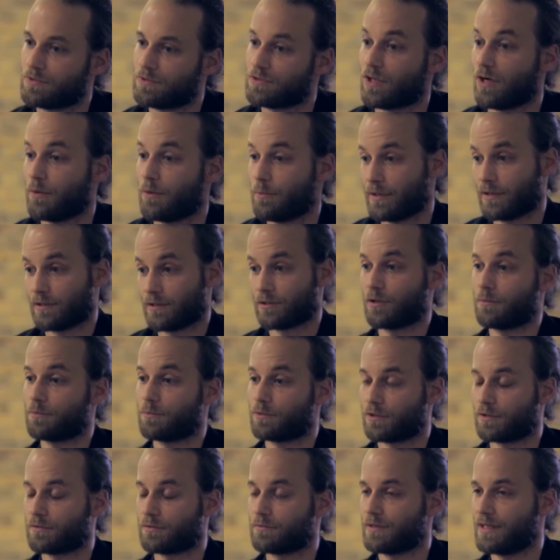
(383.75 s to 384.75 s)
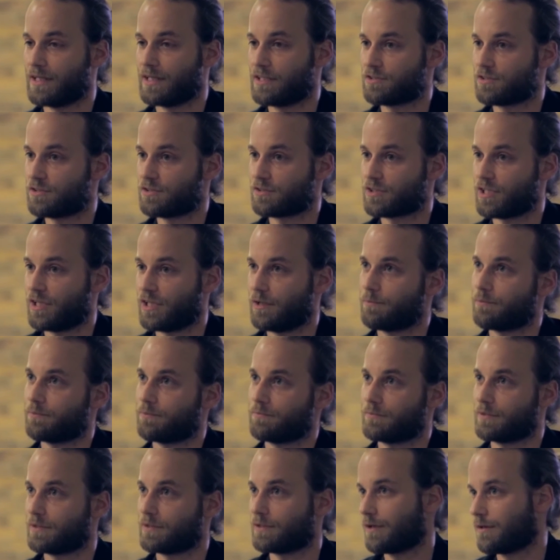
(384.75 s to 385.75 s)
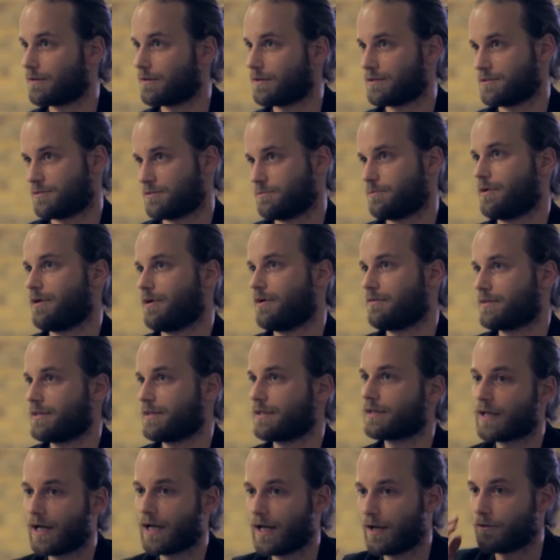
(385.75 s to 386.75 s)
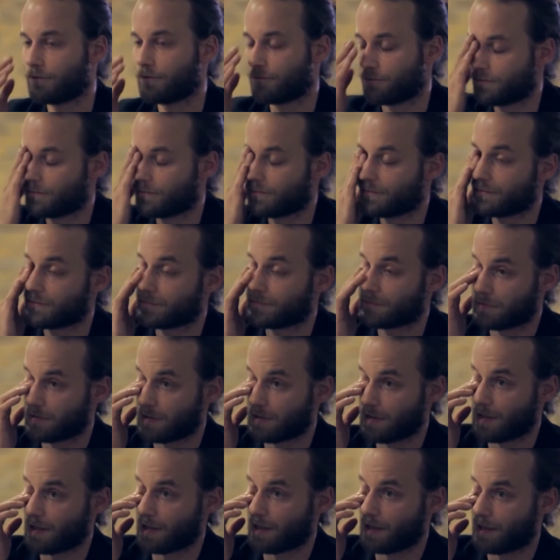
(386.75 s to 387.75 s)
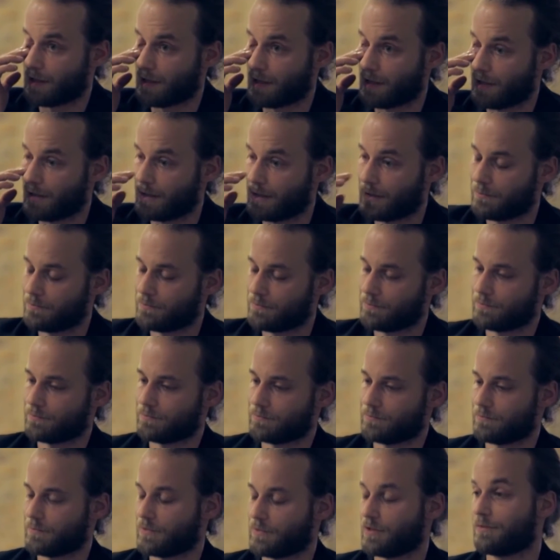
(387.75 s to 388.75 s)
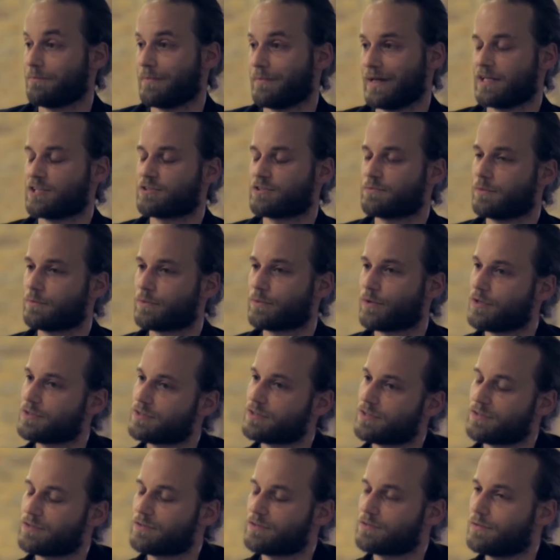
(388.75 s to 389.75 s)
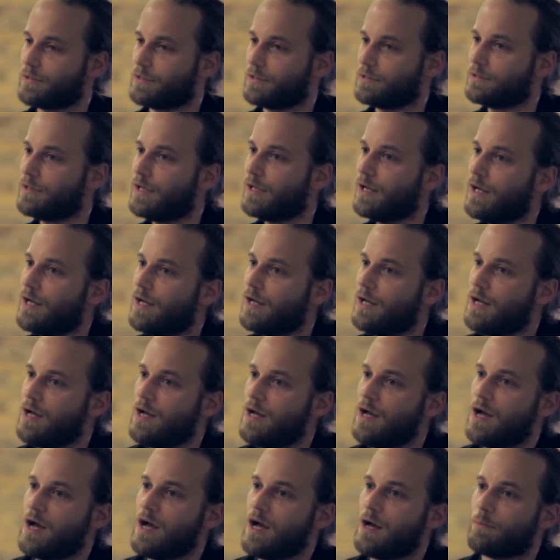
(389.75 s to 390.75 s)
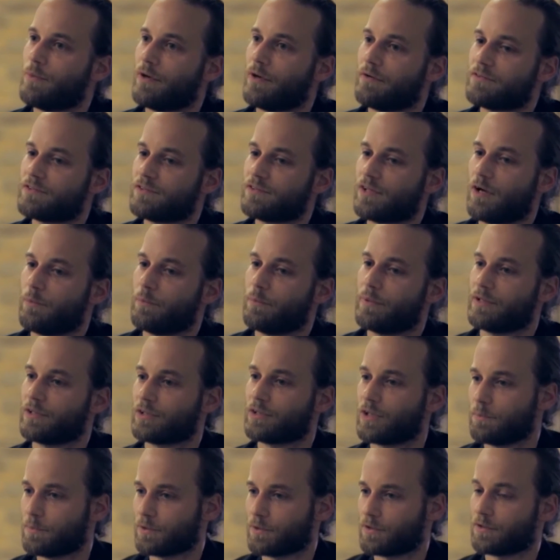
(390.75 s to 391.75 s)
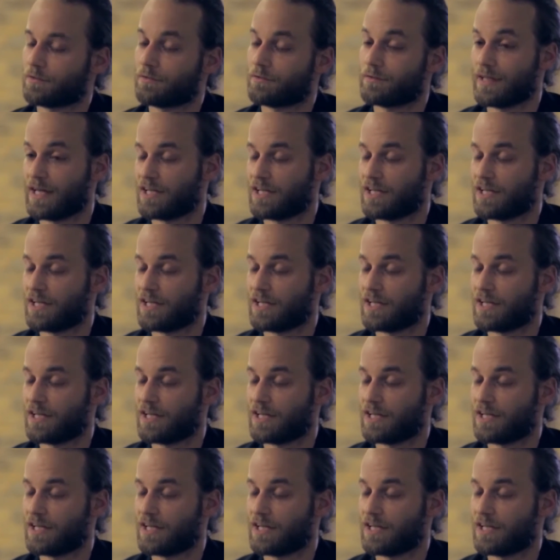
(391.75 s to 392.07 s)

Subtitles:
start building up a good relationship, you know, that's part of the account kind of management process as well. But if you start building up a good